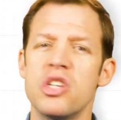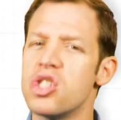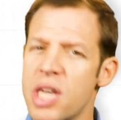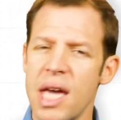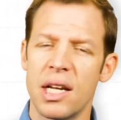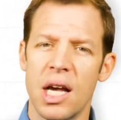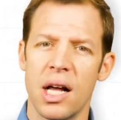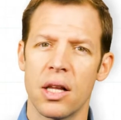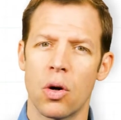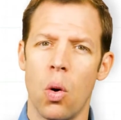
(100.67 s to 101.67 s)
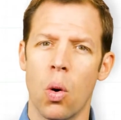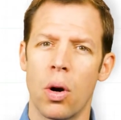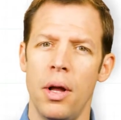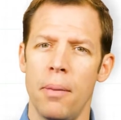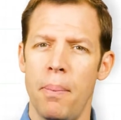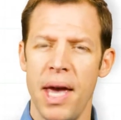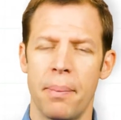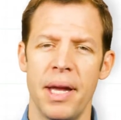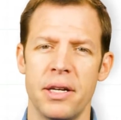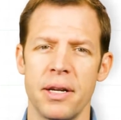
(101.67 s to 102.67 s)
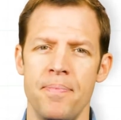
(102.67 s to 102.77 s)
skin color or pigment.